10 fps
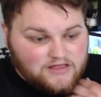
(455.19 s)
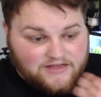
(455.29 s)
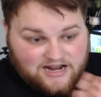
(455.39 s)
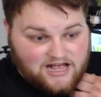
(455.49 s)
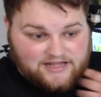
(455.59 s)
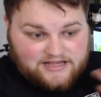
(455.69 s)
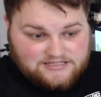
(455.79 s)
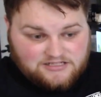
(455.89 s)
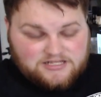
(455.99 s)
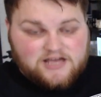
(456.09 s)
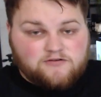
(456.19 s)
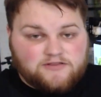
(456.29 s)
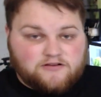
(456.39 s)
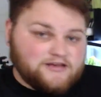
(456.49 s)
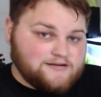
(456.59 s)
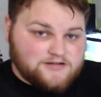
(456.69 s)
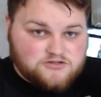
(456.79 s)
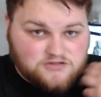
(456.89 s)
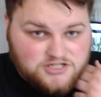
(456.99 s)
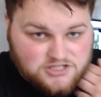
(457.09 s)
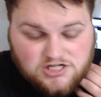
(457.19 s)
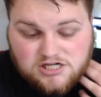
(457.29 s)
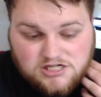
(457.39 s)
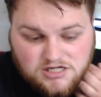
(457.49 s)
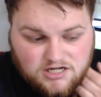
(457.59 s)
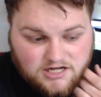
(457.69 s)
then I guess I'll take one. They only get about 2 inches long.